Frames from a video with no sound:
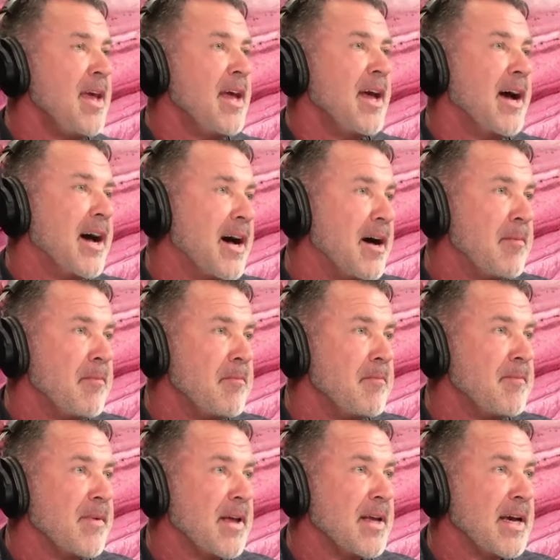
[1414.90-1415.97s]

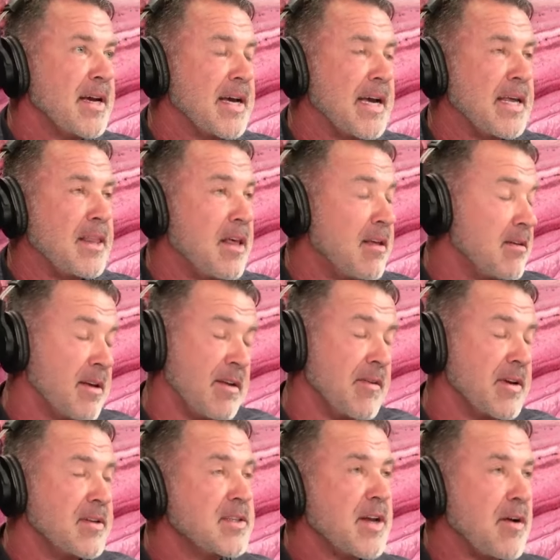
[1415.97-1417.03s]

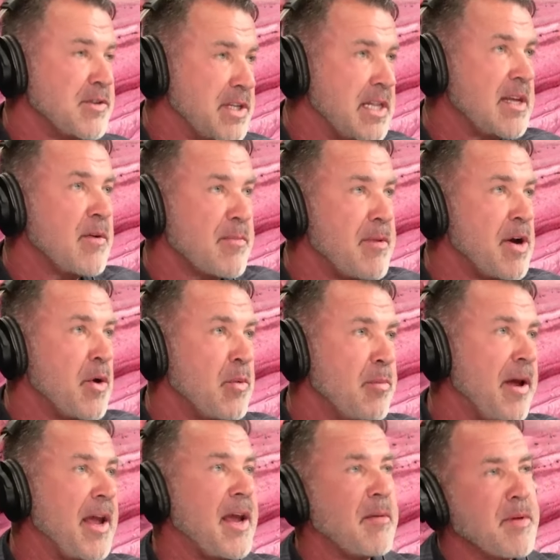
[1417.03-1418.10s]
Anyway, I was dealing with my own
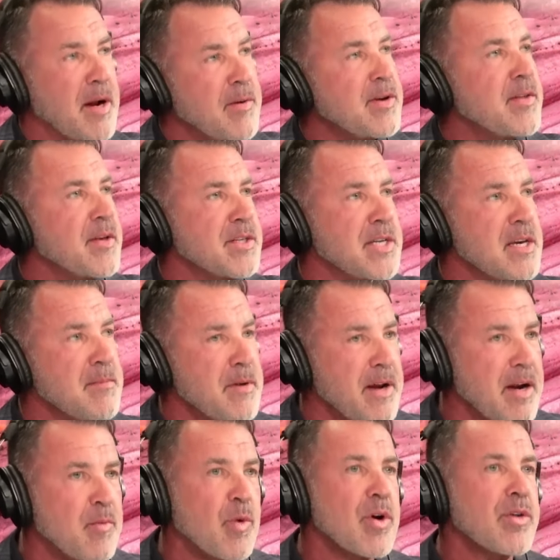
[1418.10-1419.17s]
pain, but I went to the gym and
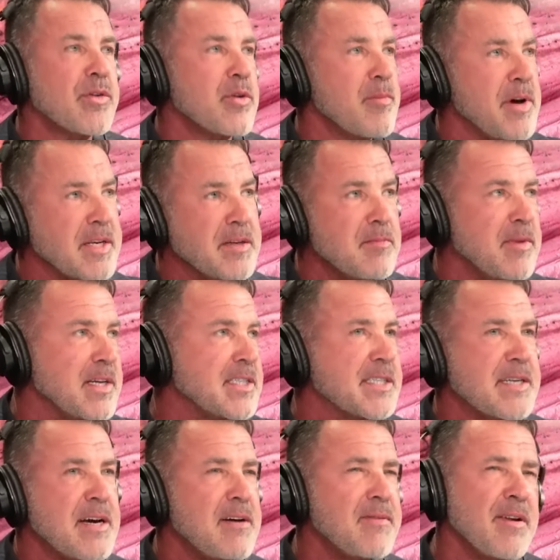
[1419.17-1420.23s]
I'd work through my
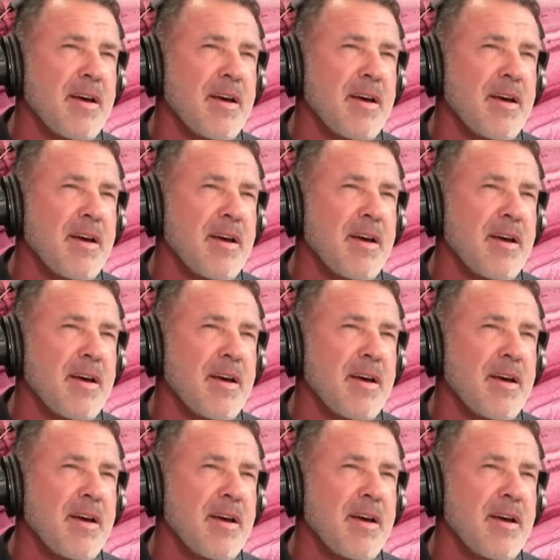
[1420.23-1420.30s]
stuff.